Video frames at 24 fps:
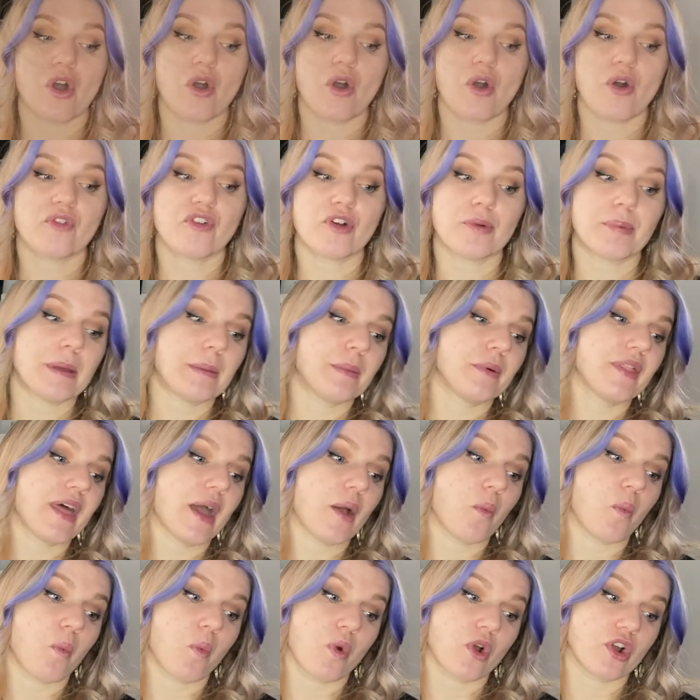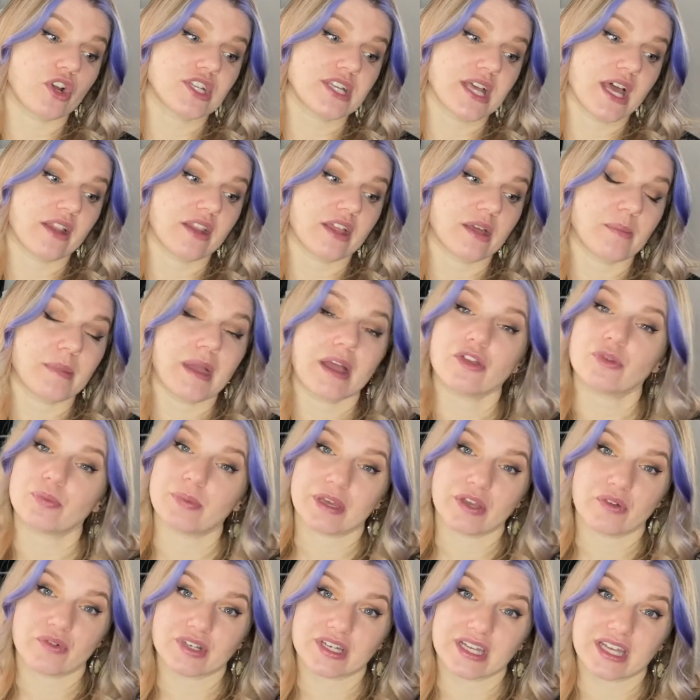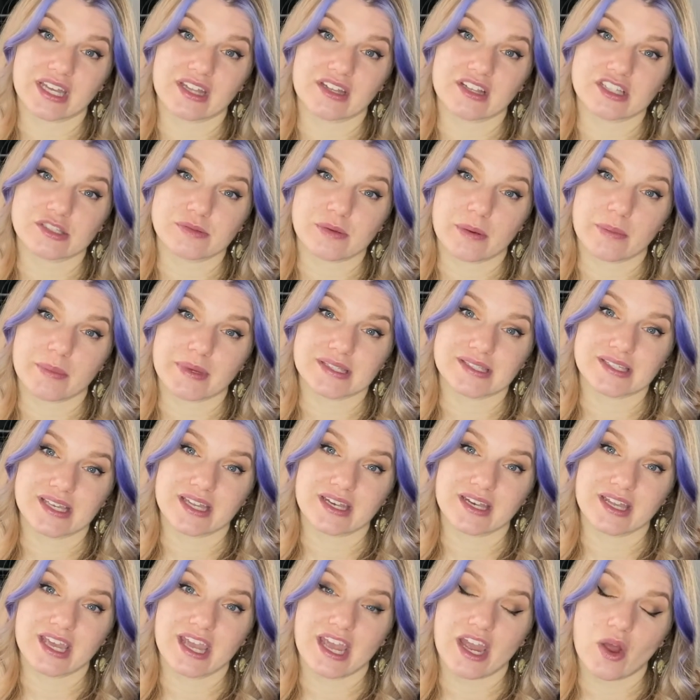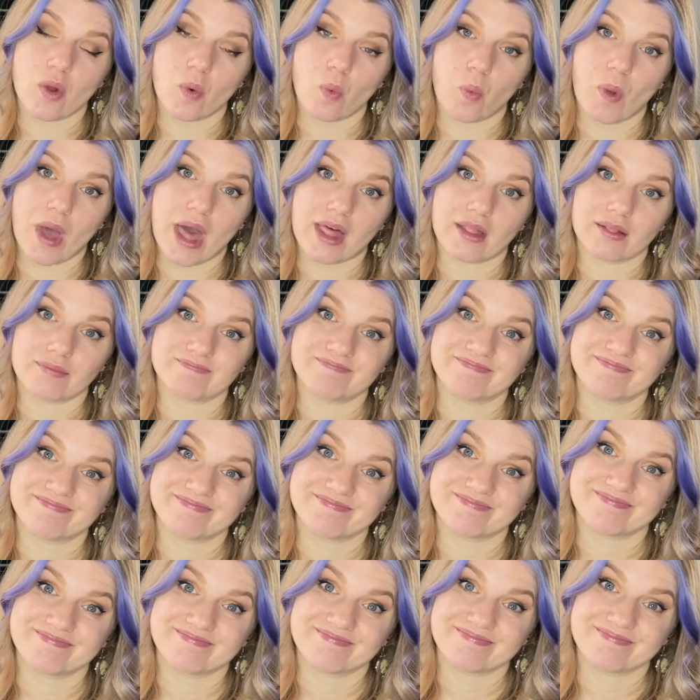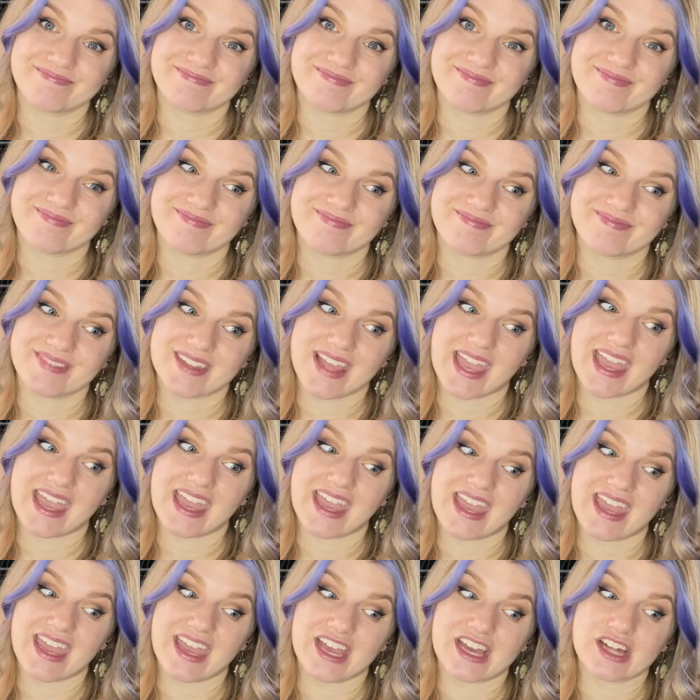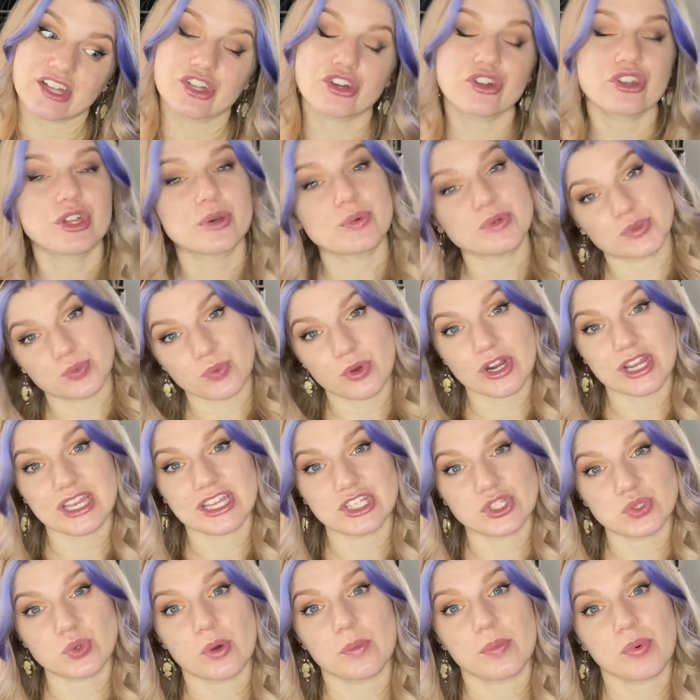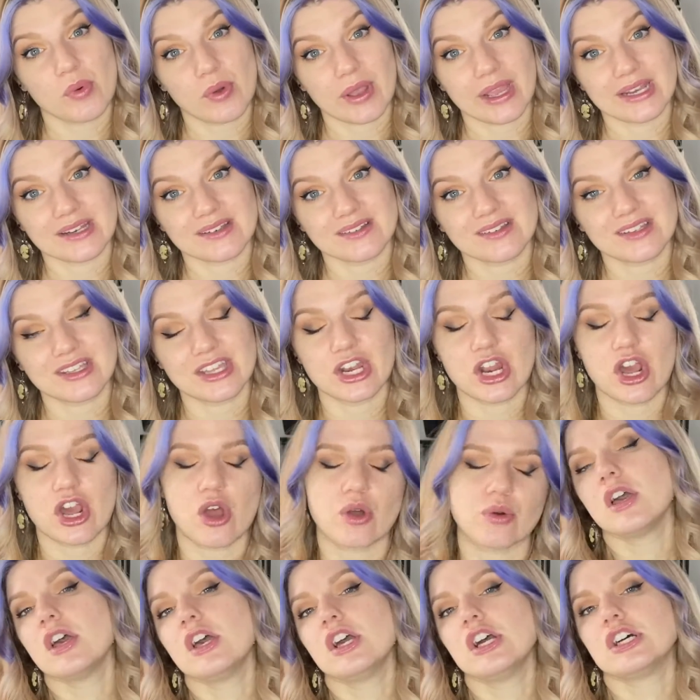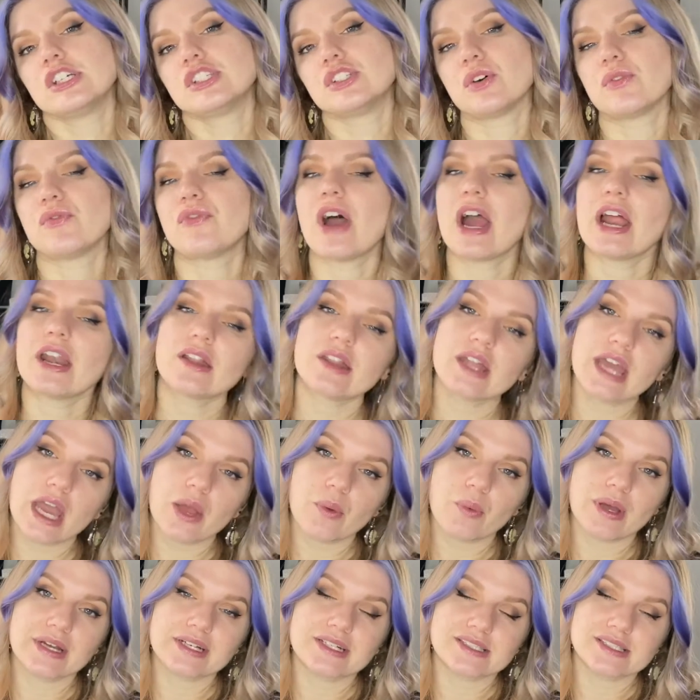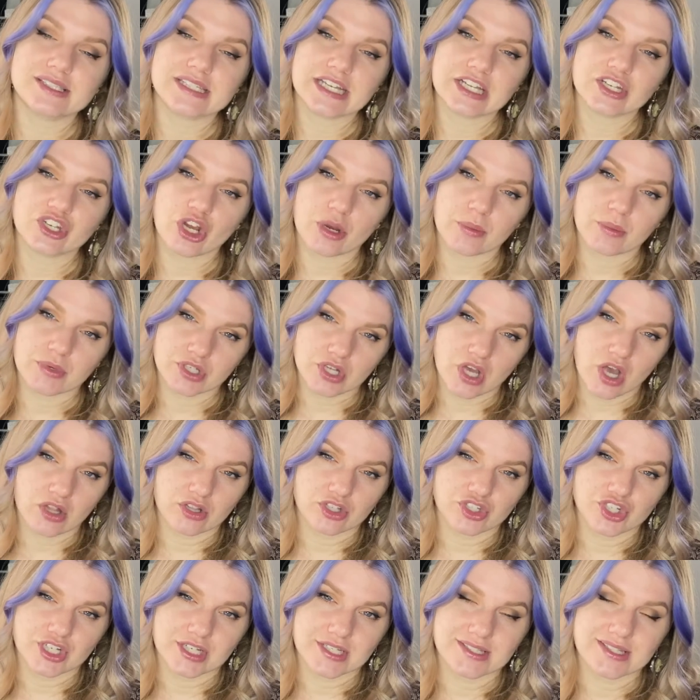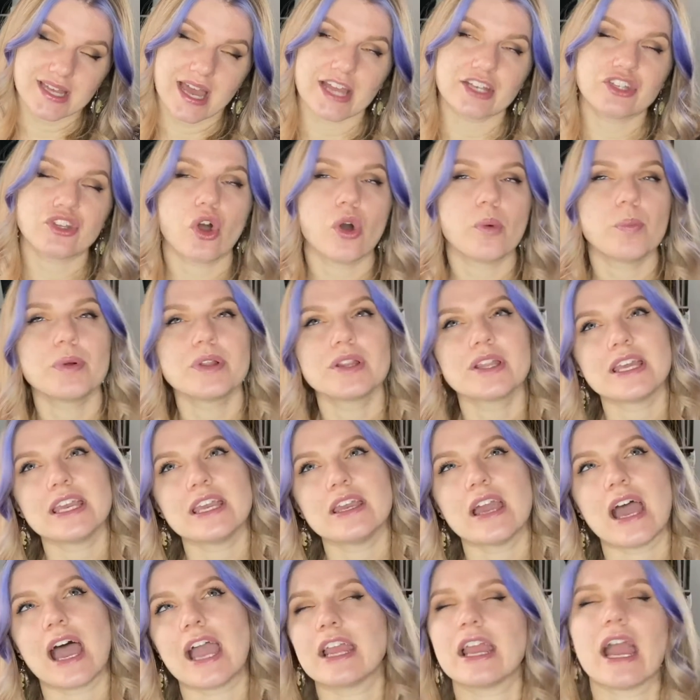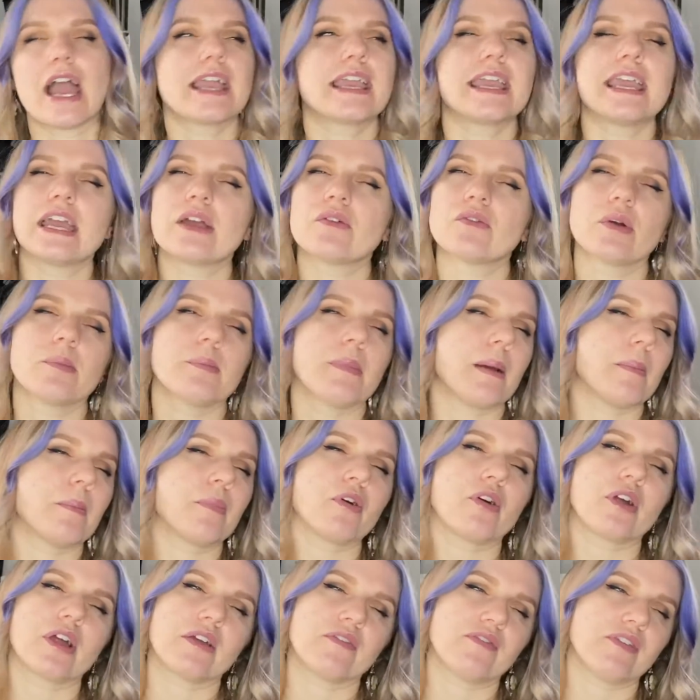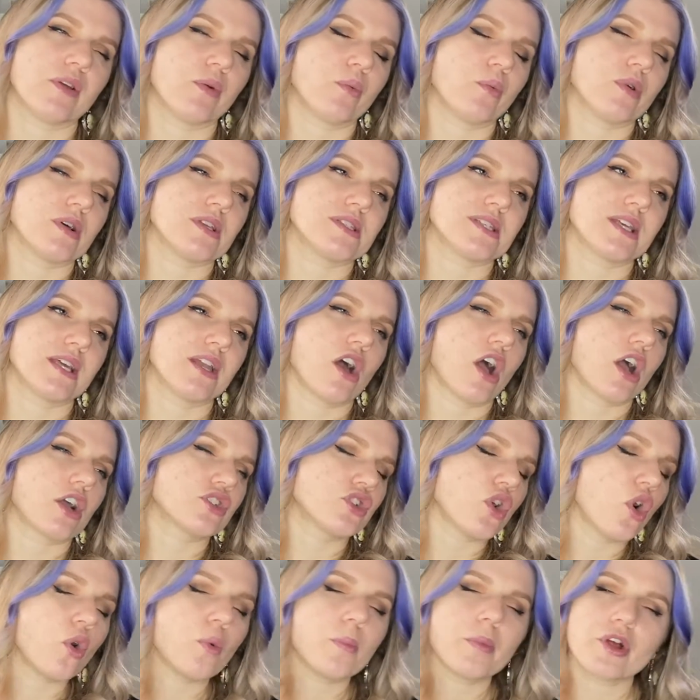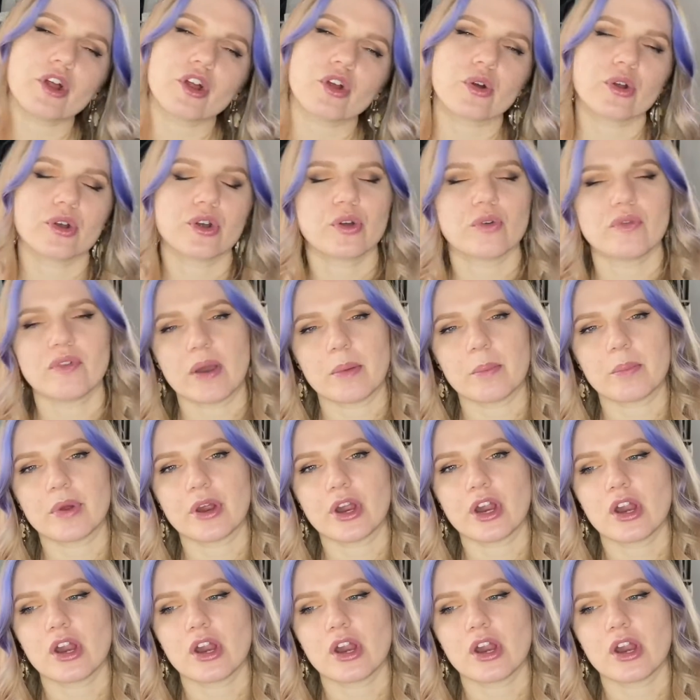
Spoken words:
for people that were telling me I was being ridiculous about my skincare, well, it clearly was working to a point, you know? So finally I went to see a dermatologist. I can't remember if it was in October or November.